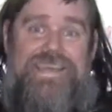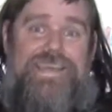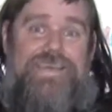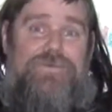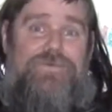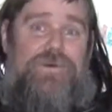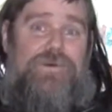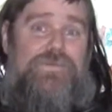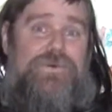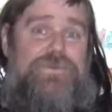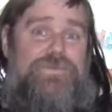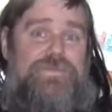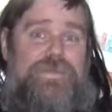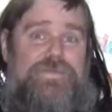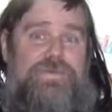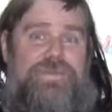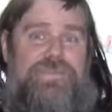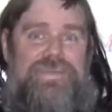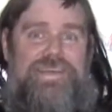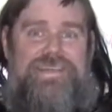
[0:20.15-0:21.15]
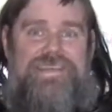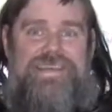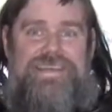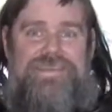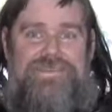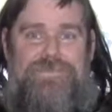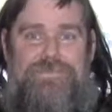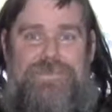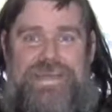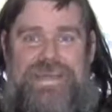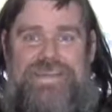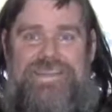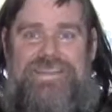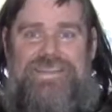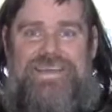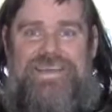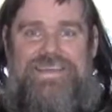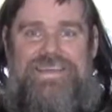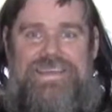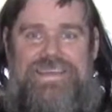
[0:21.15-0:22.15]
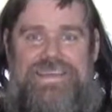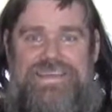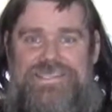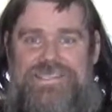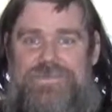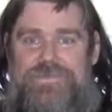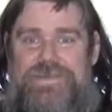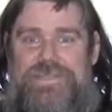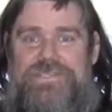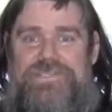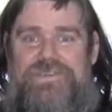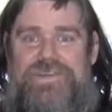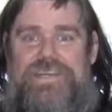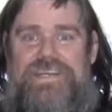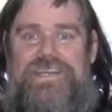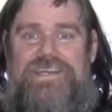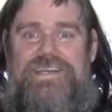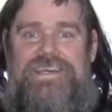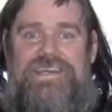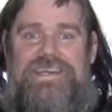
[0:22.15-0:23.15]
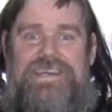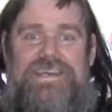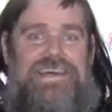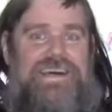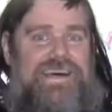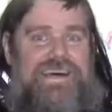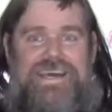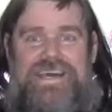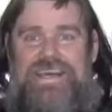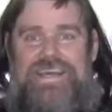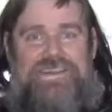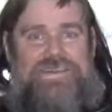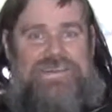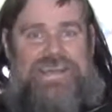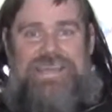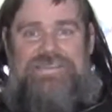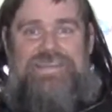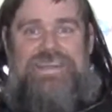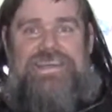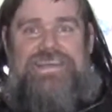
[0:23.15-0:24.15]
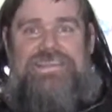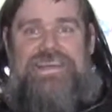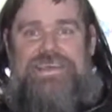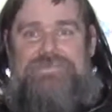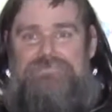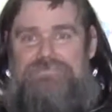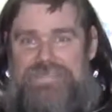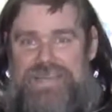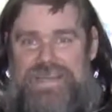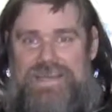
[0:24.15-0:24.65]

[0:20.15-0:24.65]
And while most people think that's a bad thing that needs to be treated, I don't have any of that.